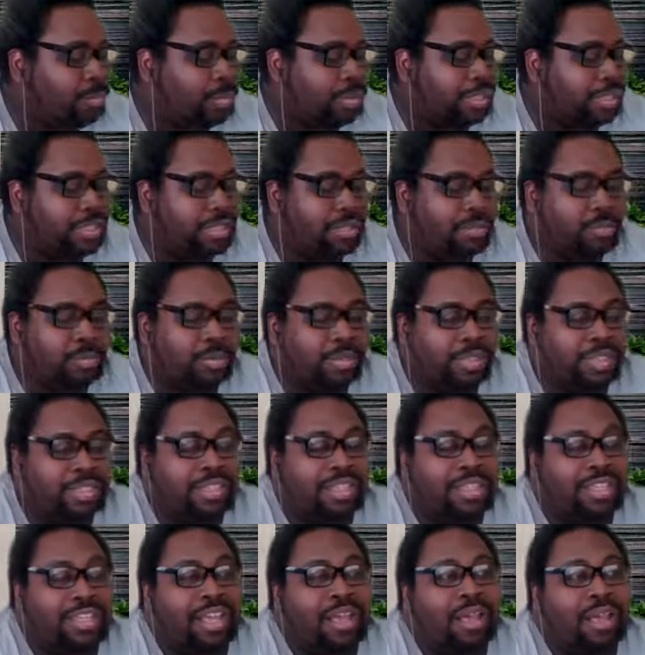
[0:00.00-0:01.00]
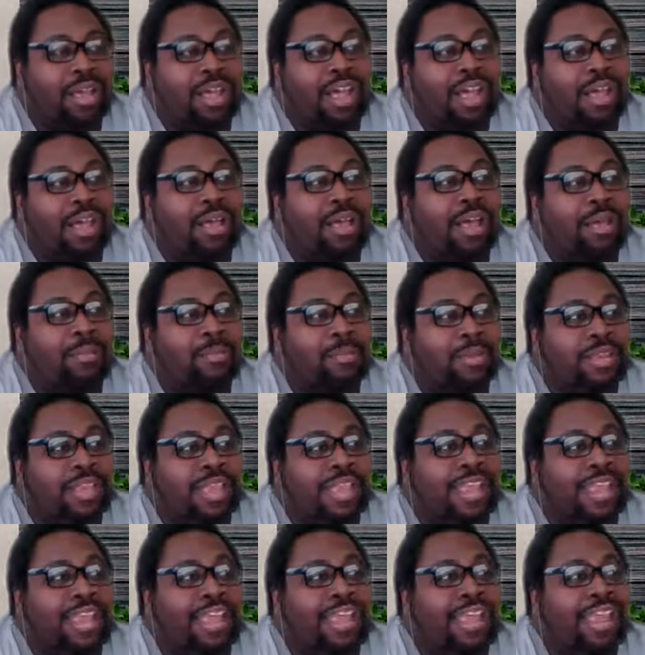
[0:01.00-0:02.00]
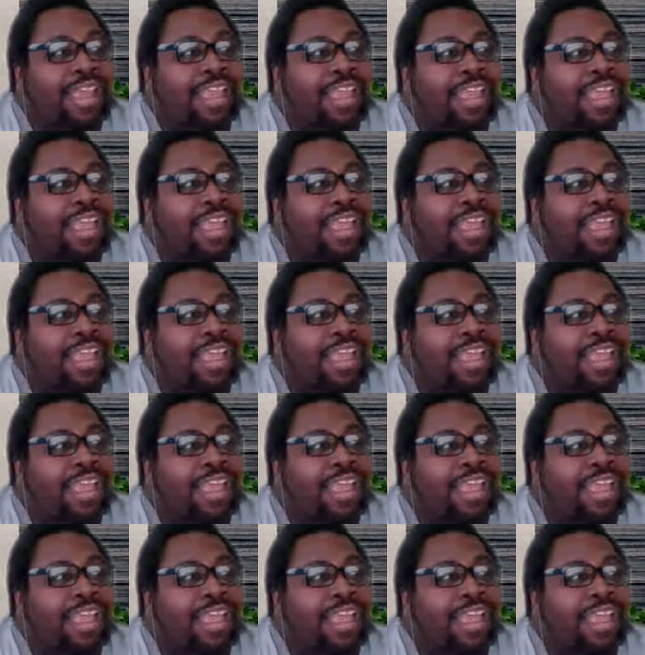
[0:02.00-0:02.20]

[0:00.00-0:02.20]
But I'm glad.